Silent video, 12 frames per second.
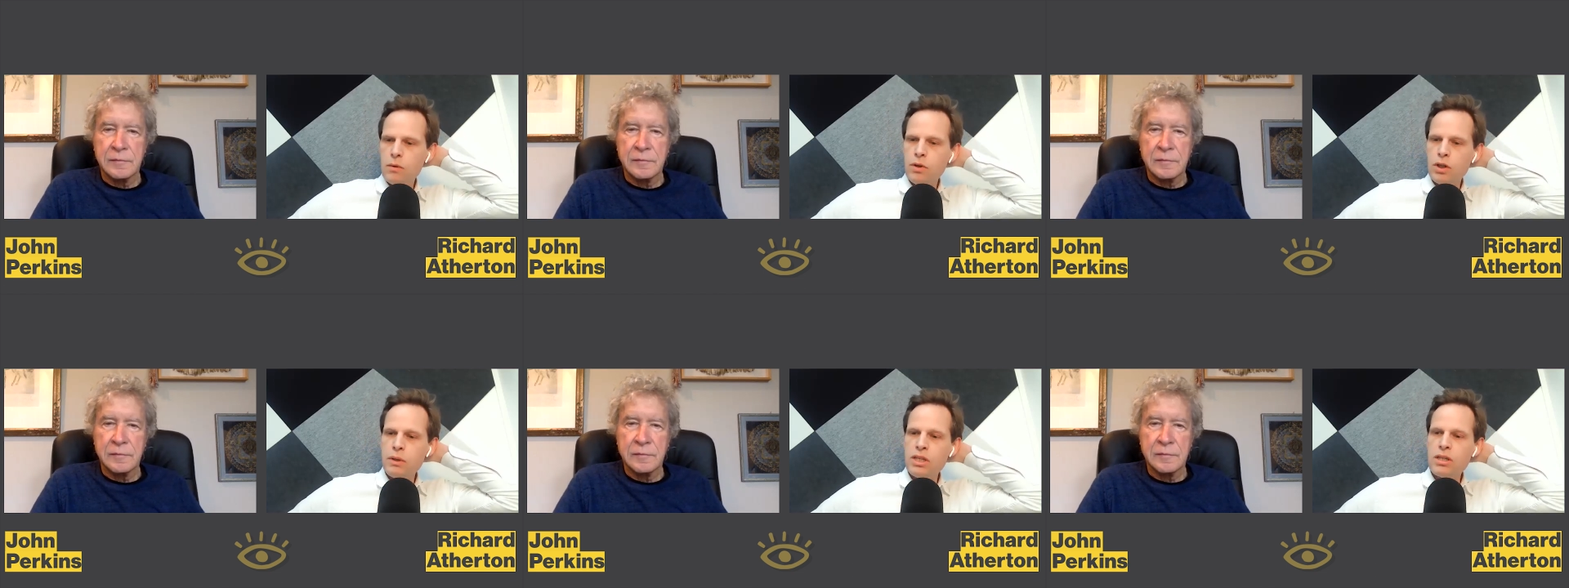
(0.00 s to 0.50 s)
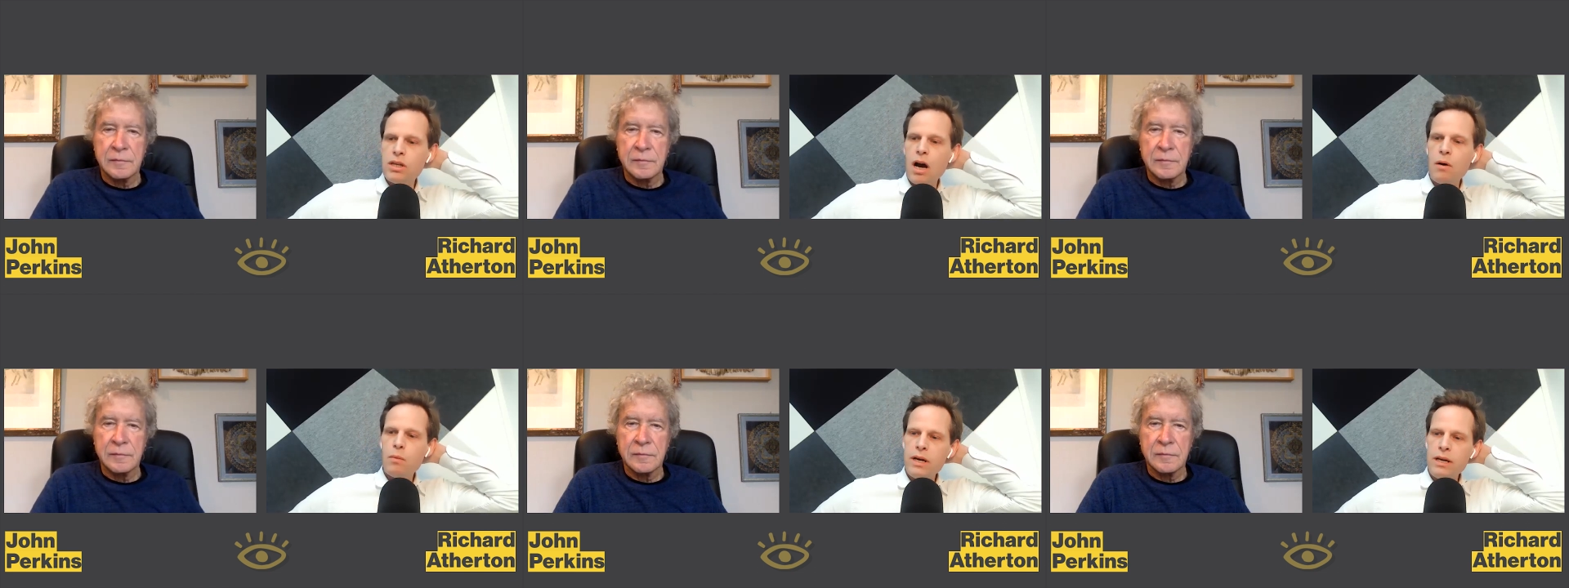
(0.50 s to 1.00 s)
Speaker 1: should we
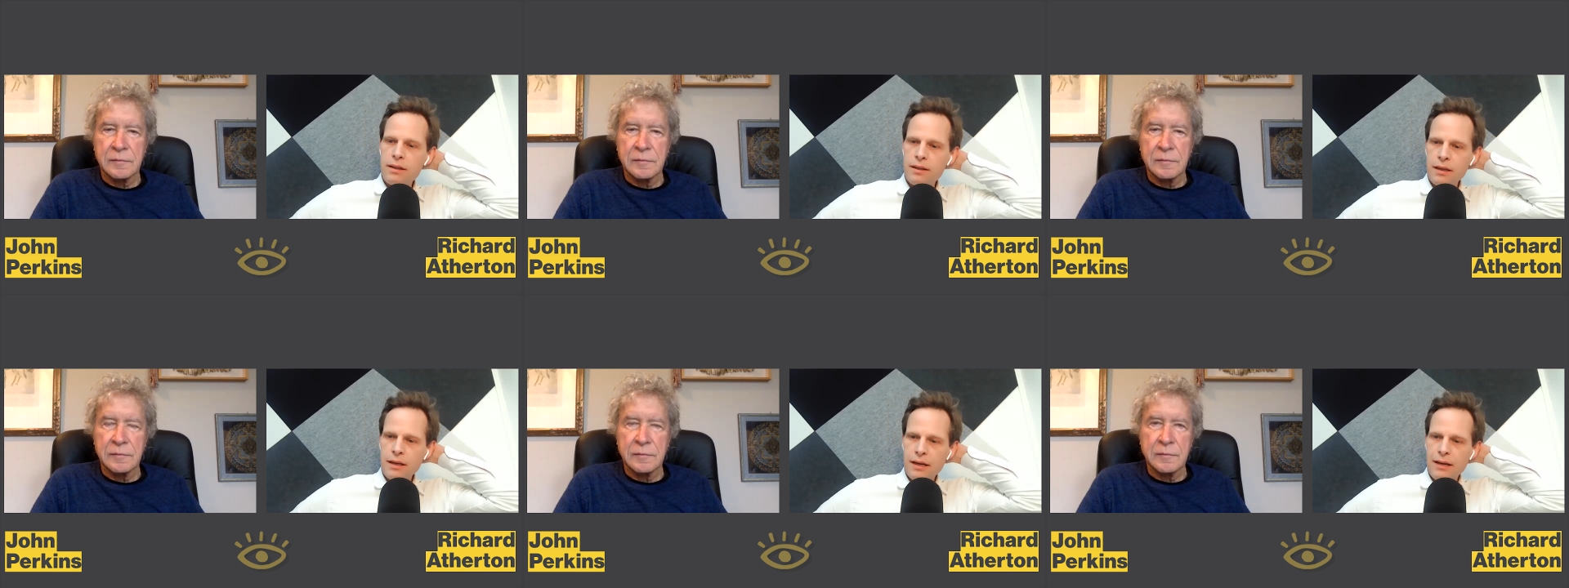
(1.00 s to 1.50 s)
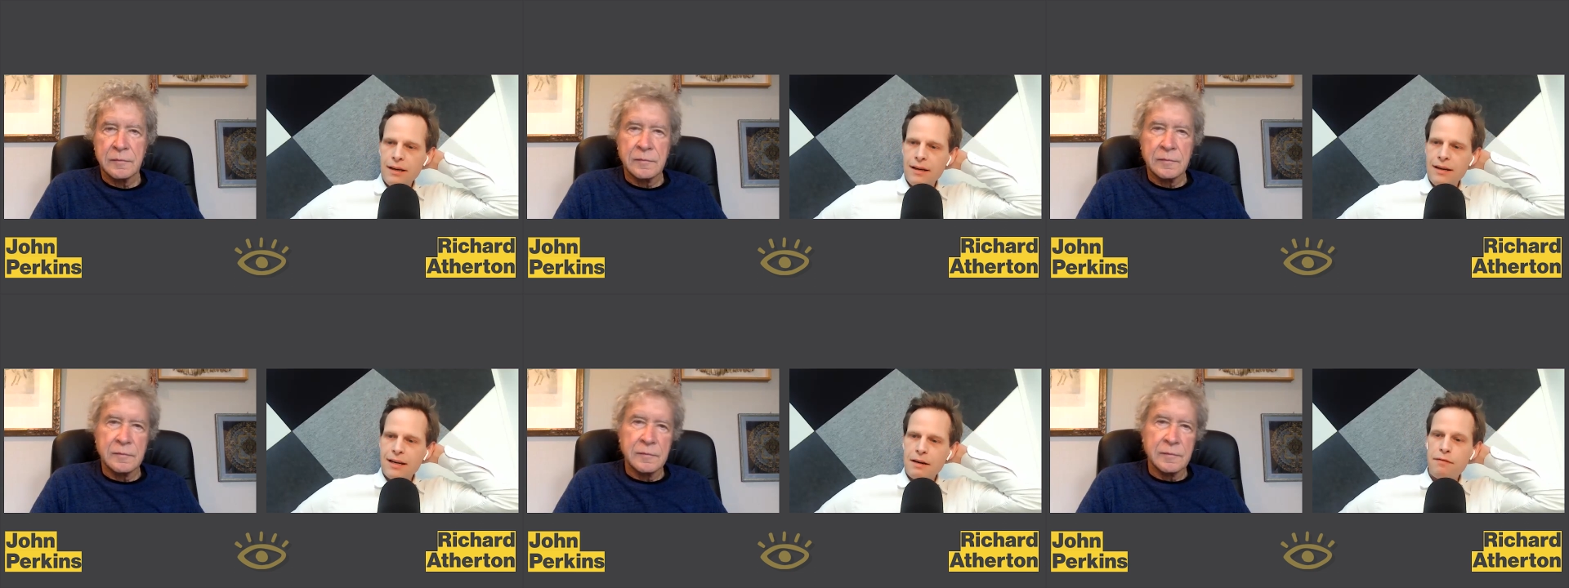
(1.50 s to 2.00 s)
start with
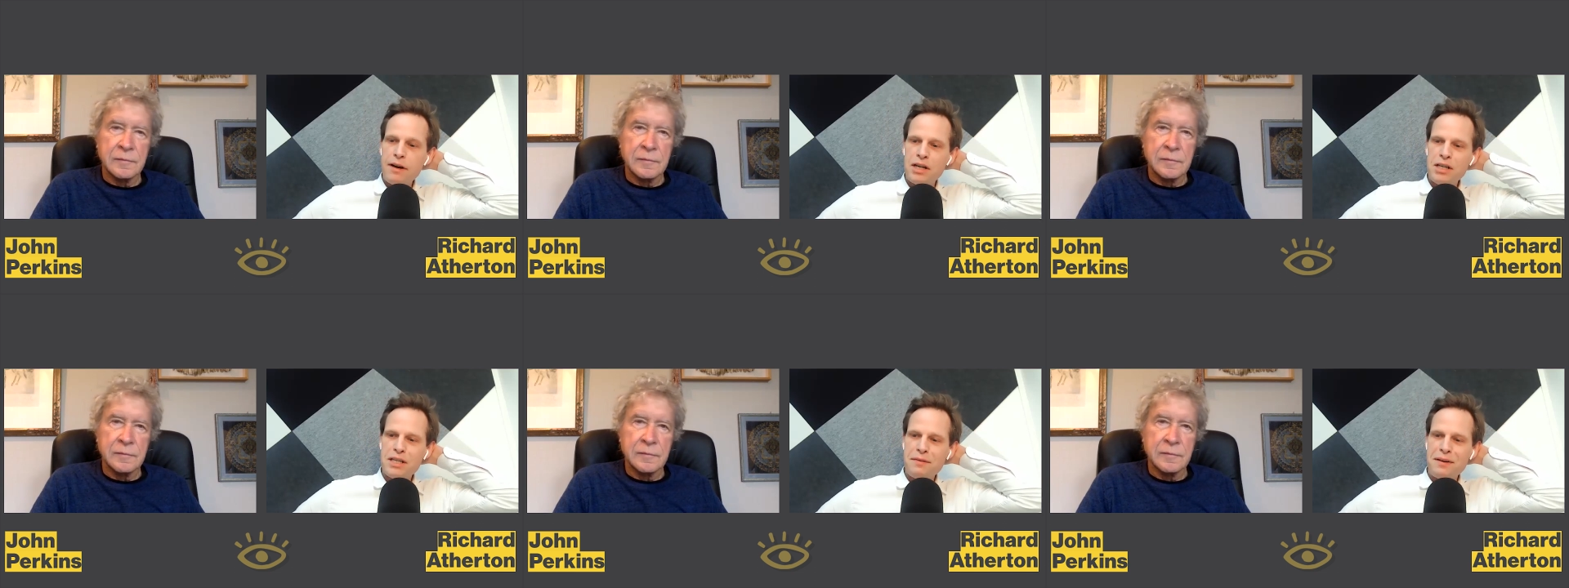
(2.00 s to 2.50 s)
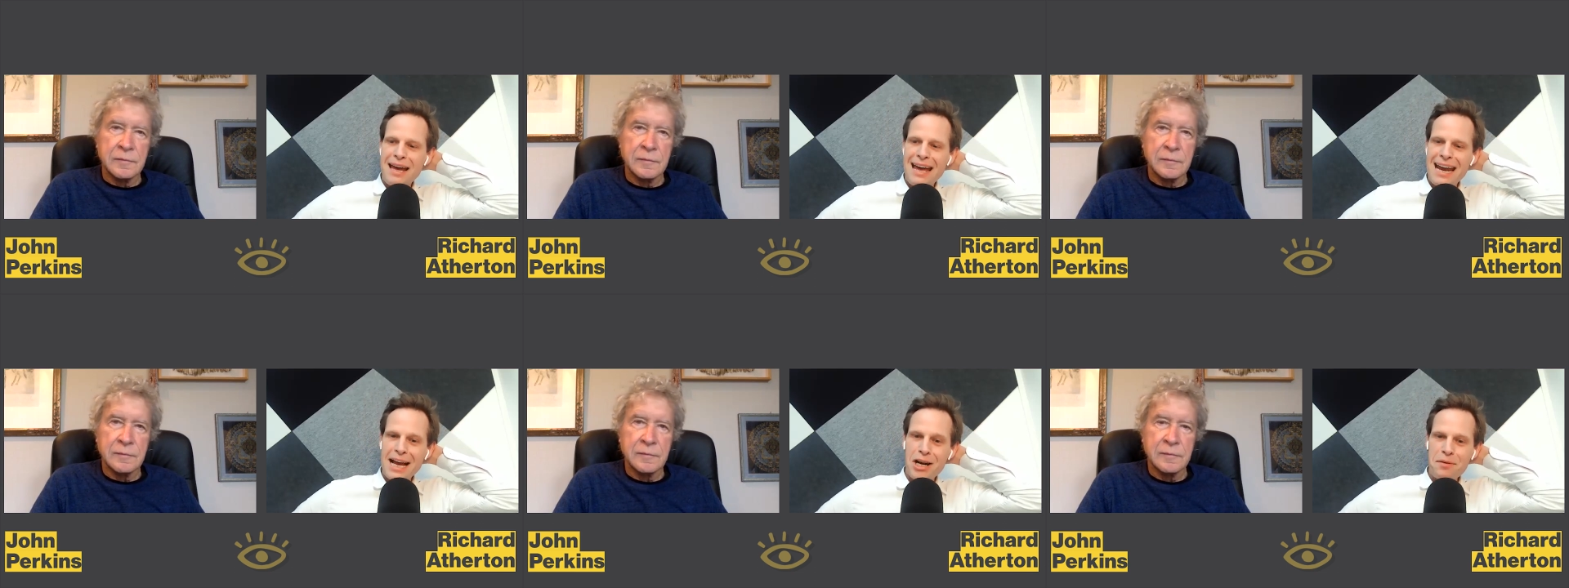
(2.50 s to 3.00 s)
Confessions of
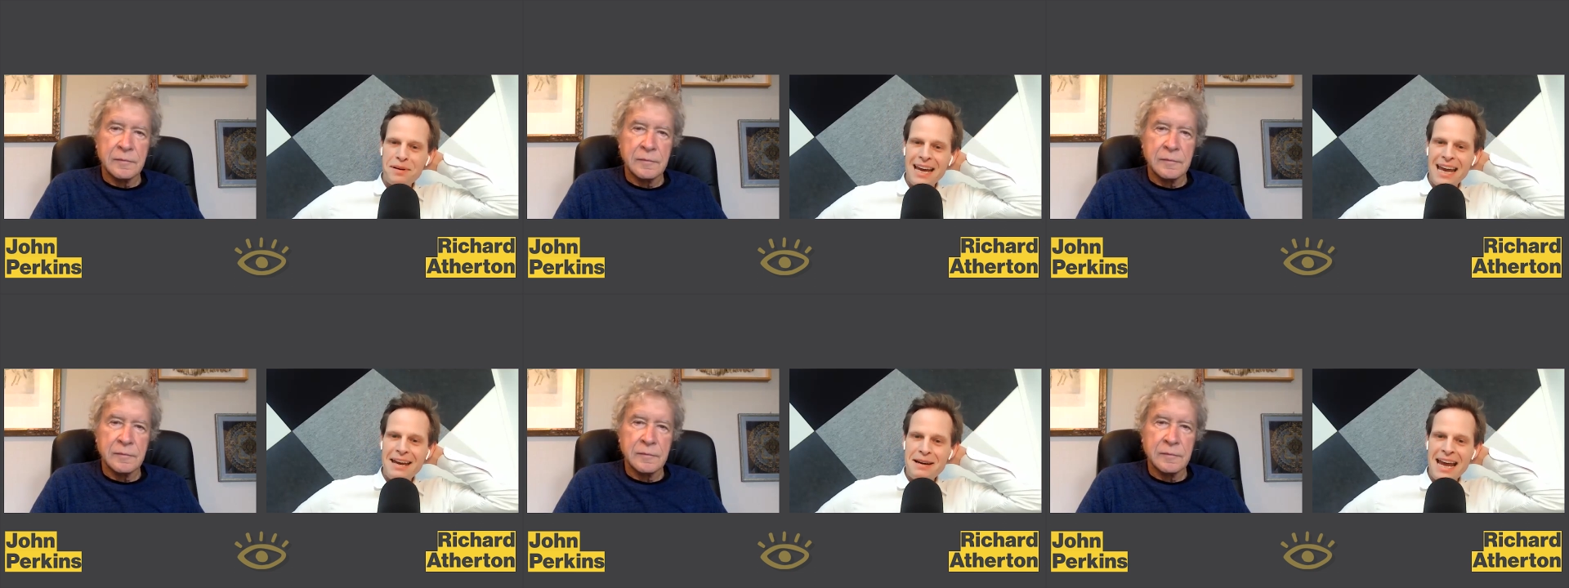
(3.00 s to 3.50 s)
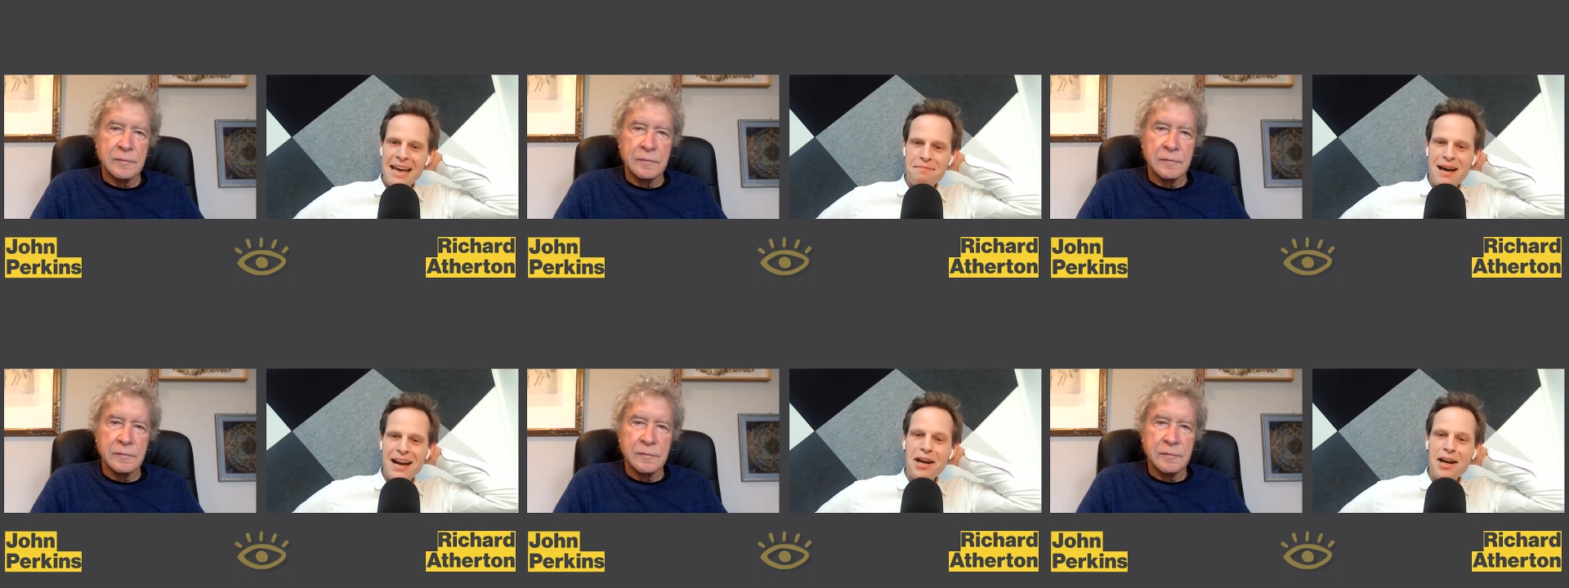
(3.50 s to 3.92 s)
an Economic Hitman.